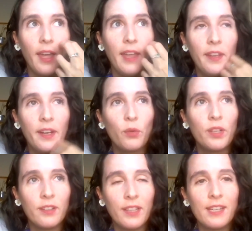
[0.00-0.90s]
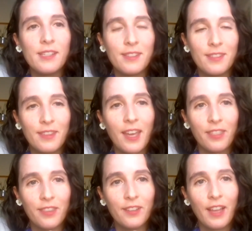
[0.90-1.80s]
And then I realized
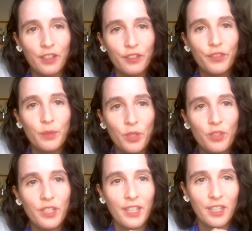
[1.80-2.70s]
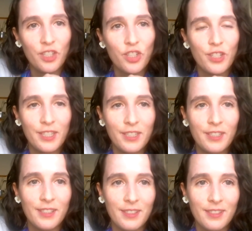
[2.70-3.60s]
that the lack of communication is,
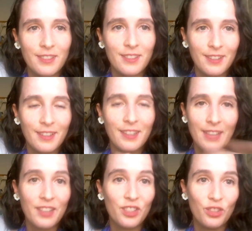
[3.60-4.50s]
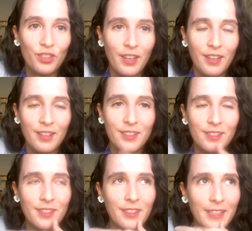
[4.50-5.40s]
as you say, it's
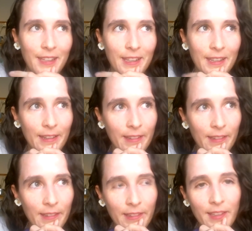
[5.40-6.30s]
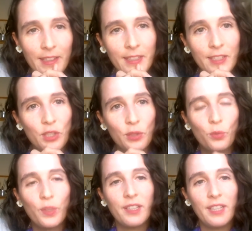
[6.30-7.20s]
the key to
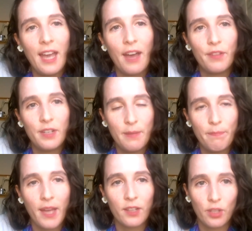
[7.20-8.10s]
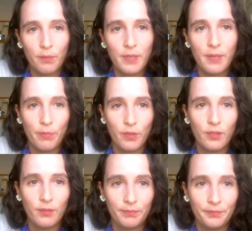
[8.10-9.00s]
really have an impact on people.